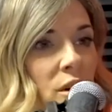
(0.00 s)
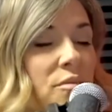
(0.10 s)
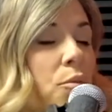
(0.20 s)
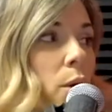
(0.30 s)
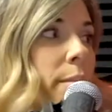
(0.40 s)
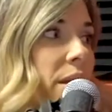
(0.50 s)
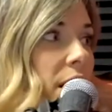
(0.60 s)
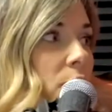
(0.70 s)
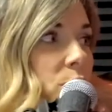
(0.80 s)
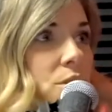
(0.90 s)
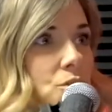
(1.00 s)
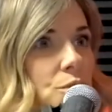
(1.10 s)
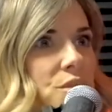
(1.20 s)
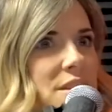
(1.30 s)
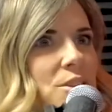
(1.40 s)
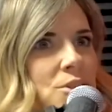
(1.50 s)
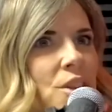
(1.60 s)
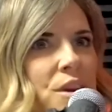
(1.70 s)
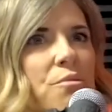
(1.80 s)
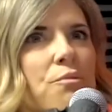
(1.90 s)
or a formula when the truth is there's
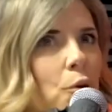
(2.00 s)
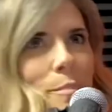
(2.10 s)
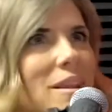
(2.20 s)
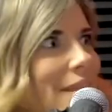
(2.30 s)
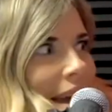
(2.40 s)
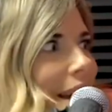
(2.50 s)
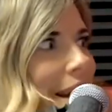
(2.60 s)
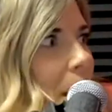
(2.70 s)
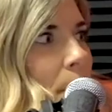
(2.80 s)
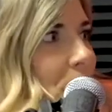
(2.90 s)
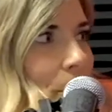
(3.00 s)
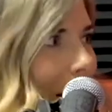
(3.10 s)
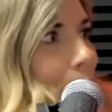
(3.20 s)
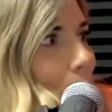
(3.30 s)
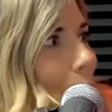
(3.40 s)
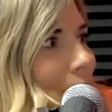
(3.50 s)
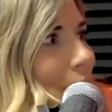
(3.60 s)
nothing formulaic about the Bible.